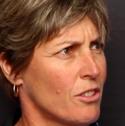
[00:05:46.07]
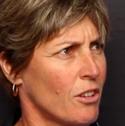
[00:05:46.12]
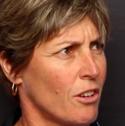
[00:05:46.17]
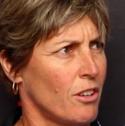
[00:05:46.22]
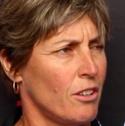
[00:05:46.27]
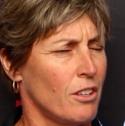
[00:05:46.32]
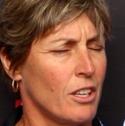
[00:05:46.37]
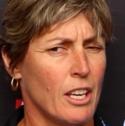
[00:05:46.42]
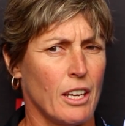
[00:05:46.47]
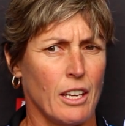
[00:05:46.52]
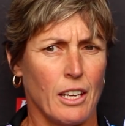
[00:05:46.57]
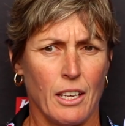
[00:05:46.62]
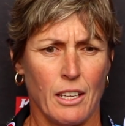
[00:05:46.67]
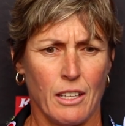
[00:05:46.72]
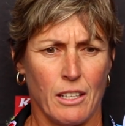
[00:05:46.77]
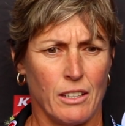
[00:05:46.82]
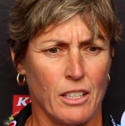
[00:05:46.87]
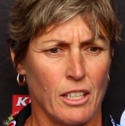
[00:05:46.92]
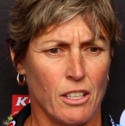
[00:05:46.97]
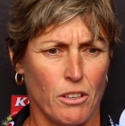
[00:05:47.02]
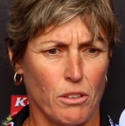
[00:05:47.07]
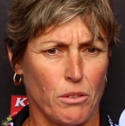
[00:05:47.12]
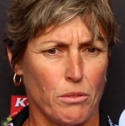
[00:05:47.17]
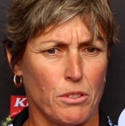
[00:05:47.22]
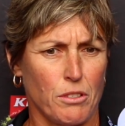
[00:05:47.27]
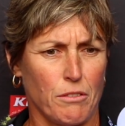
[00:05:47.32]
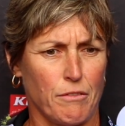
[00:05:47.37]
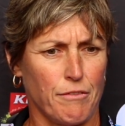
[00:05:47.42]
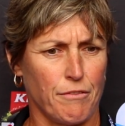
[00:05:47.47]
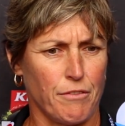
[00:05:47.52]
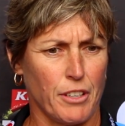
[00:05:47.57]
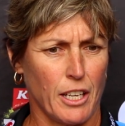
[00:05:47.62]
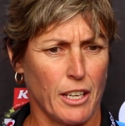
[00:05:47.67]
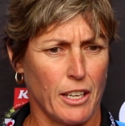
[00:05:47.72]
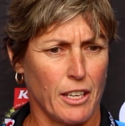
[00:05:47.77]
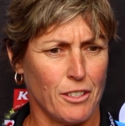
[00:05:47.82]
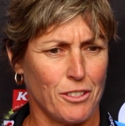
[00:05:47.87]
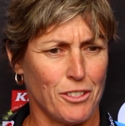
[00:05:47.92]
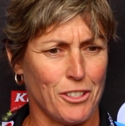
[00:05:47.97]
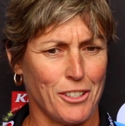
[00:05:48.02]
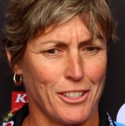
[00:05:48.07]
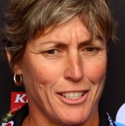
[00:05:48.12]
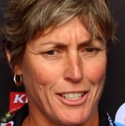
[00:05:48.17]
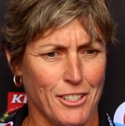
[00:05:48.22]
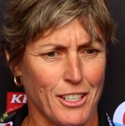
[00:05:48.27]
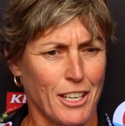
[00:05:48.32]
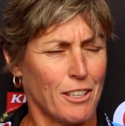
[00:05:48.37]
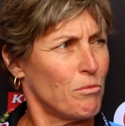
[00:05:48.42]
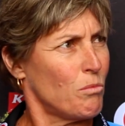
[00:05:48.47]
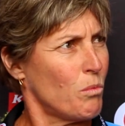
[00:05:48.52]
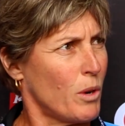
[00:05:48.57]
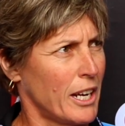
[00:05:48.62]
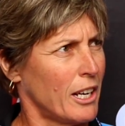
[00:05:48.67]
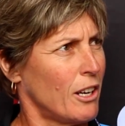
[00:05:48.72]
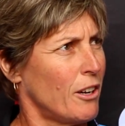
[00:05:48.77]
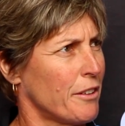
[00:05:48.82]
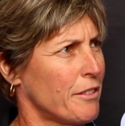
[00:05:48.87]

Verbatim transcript: So, and the girls have uh, certainly done well.